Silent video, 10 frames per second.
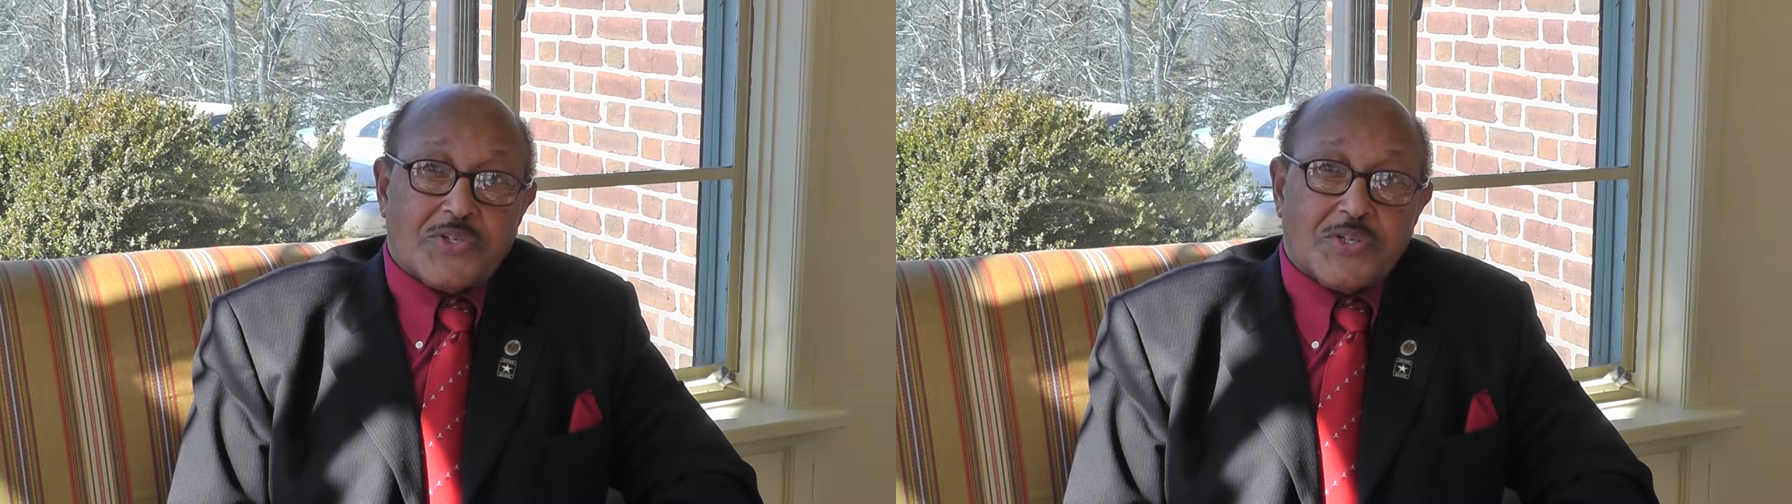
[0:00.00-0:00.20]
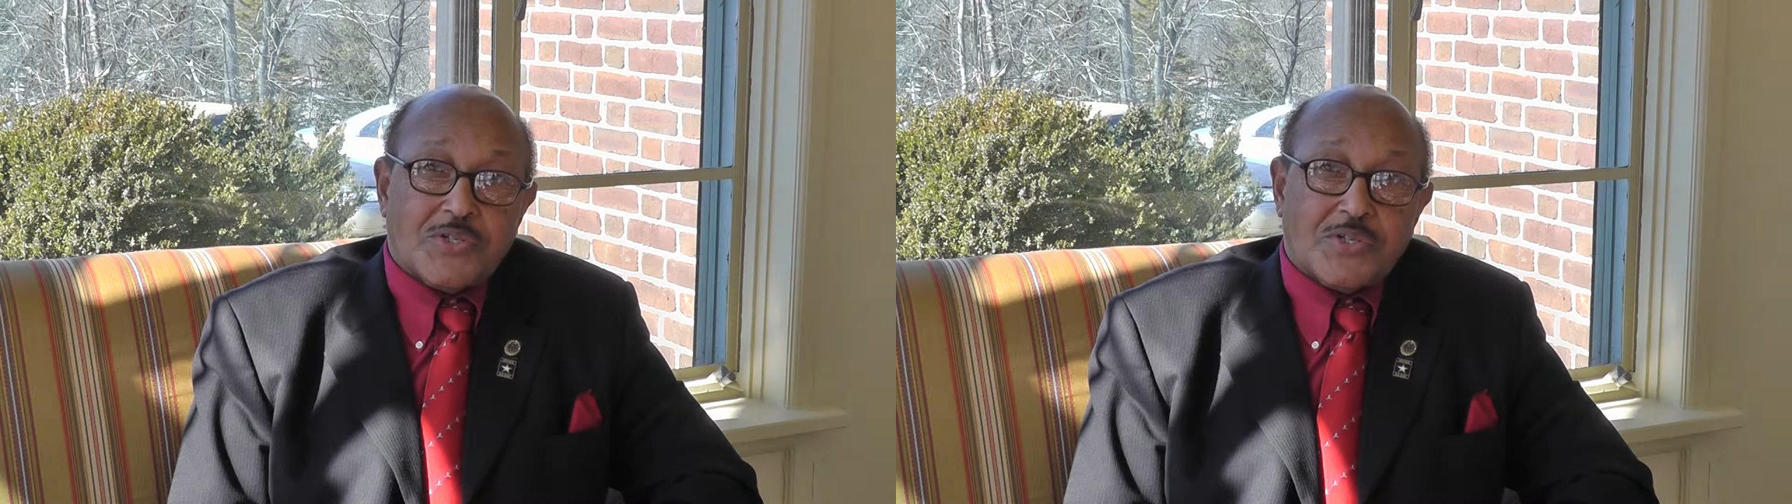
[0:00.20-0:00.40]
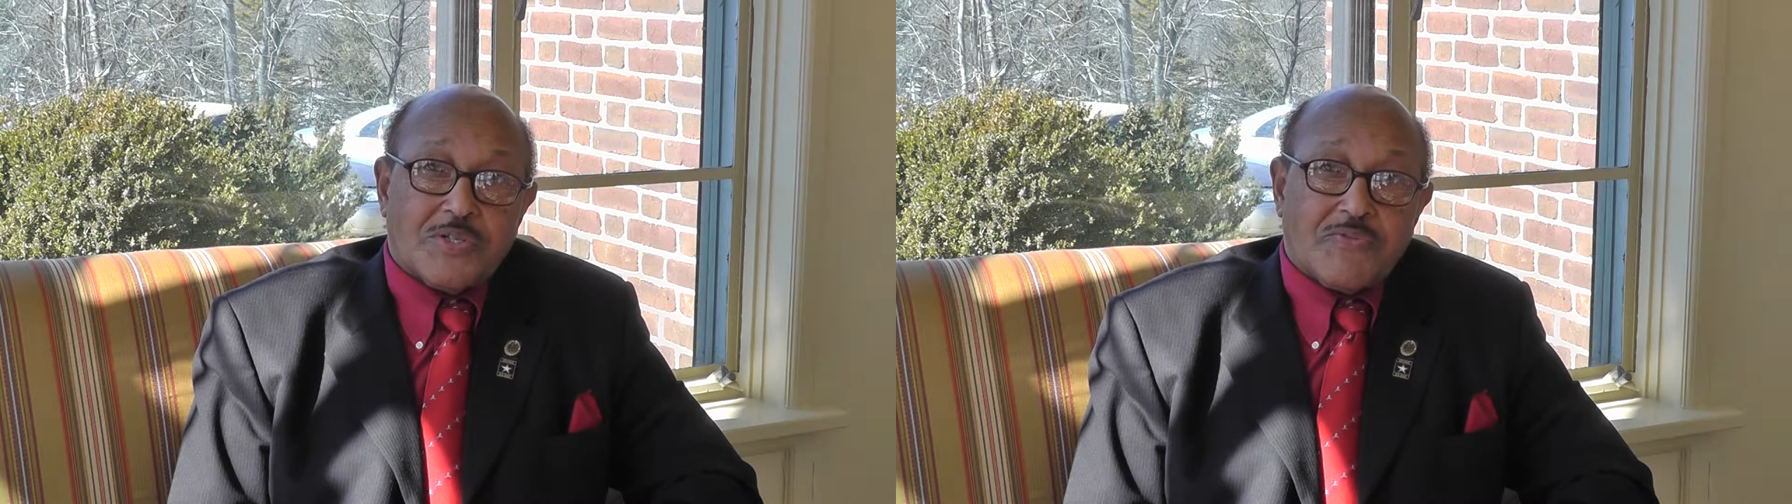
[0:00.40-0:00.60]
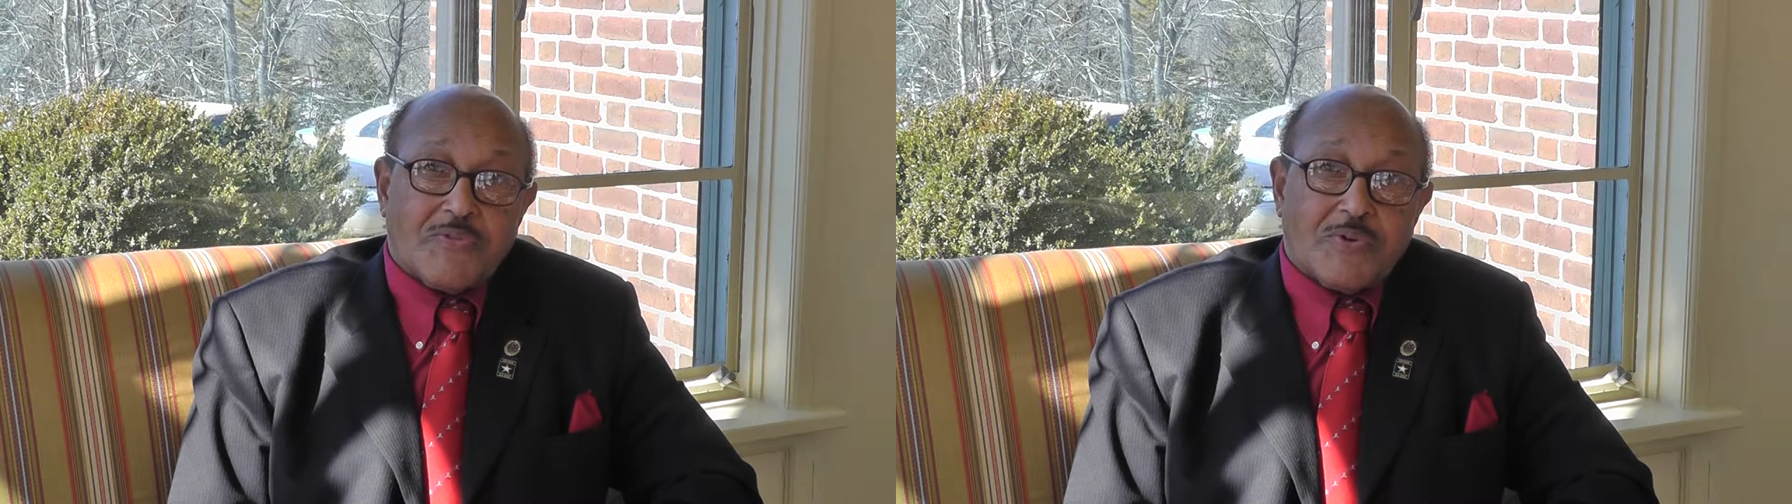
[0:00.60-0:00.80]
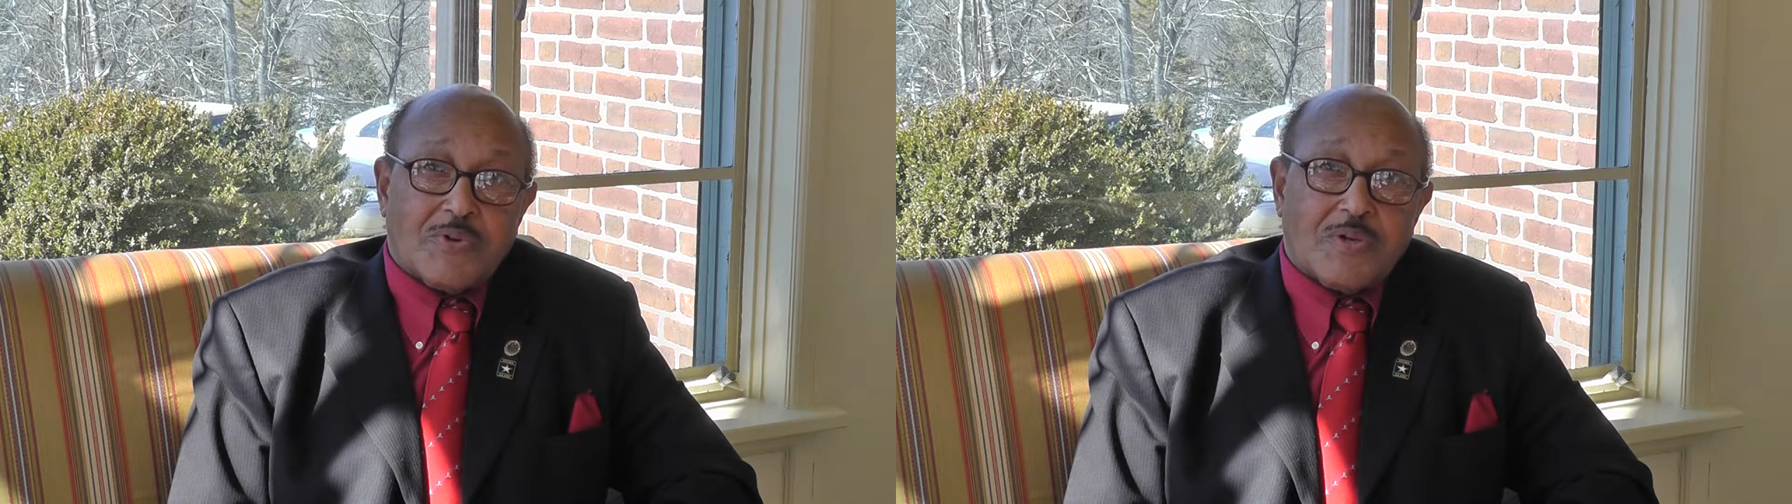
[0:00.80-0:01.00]
assistant
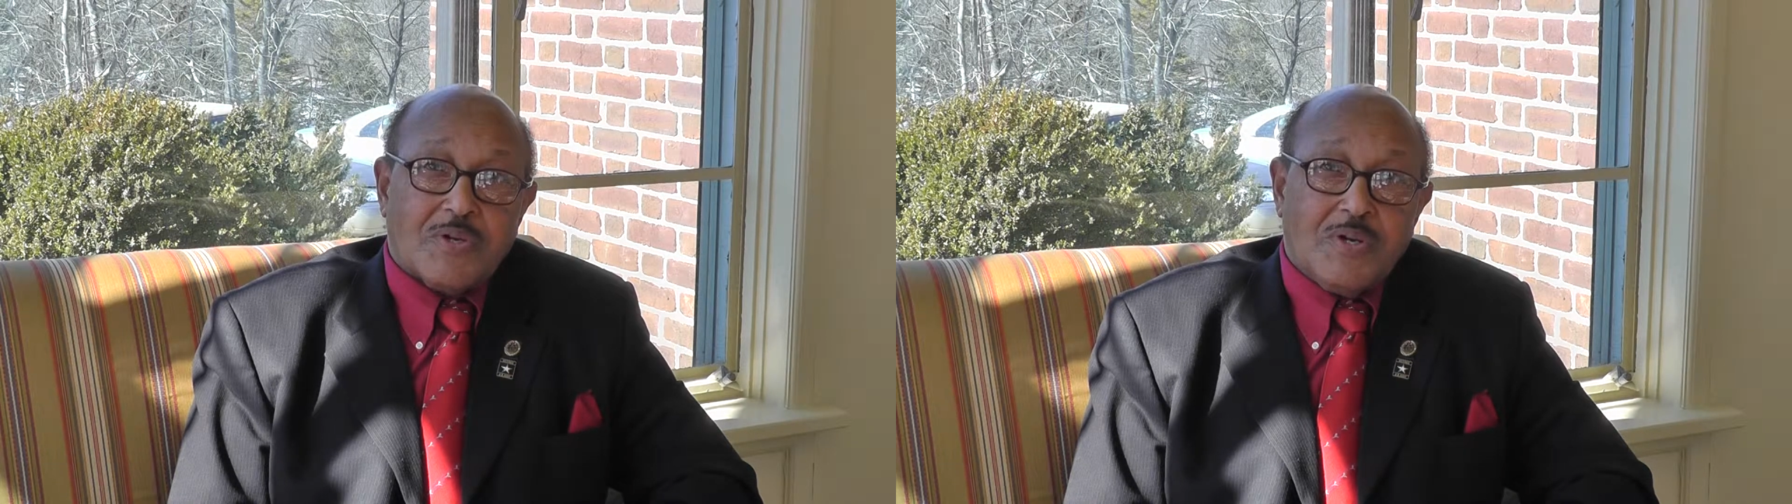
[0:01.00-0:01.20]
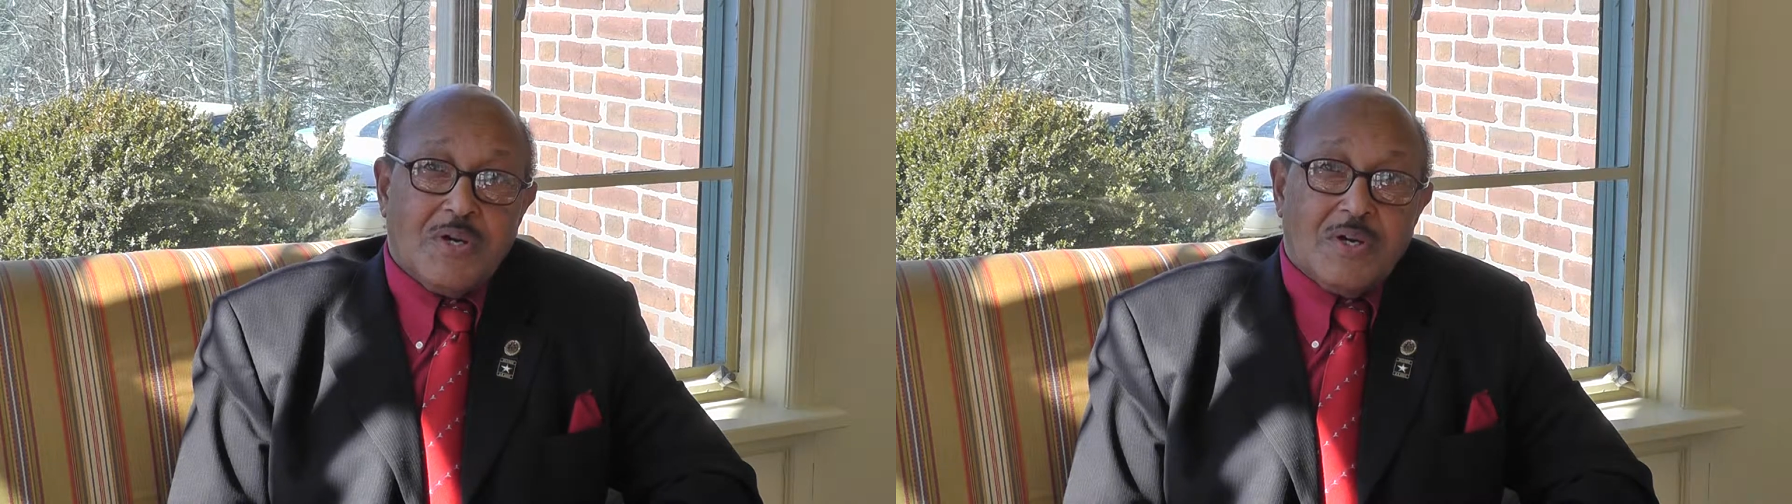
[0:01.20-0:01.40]
for